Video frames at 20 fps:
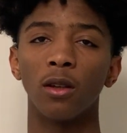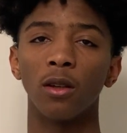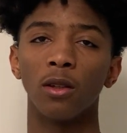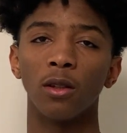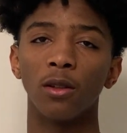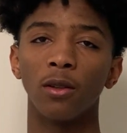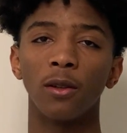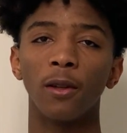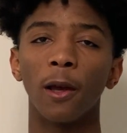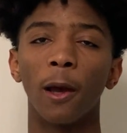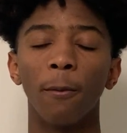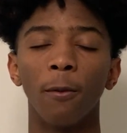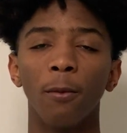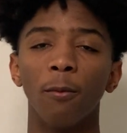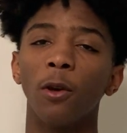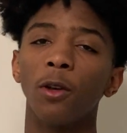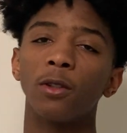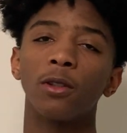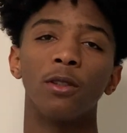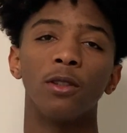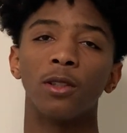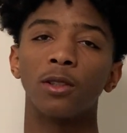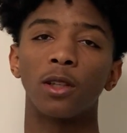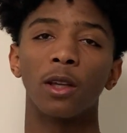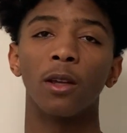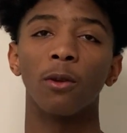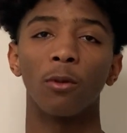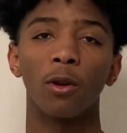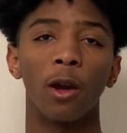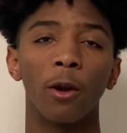And, I mean, mostly just
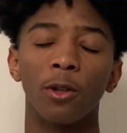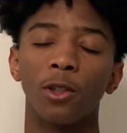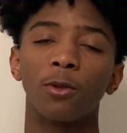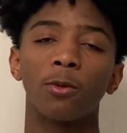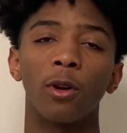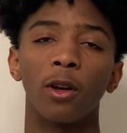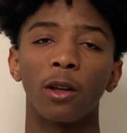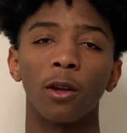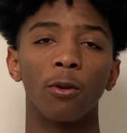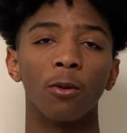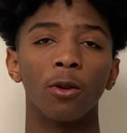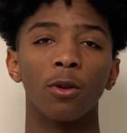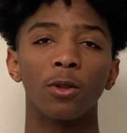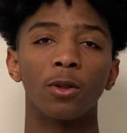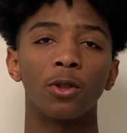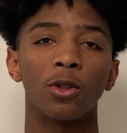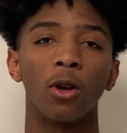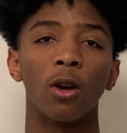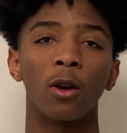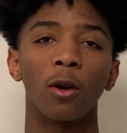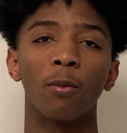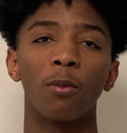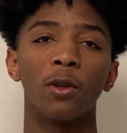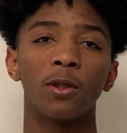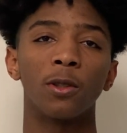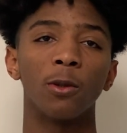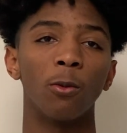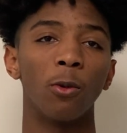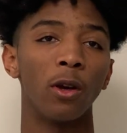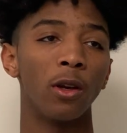get, I just want to get real strong,
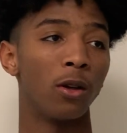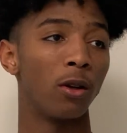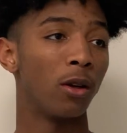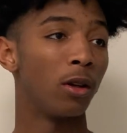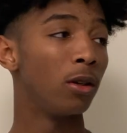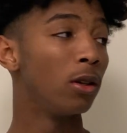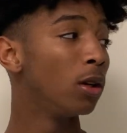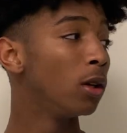put some weight on.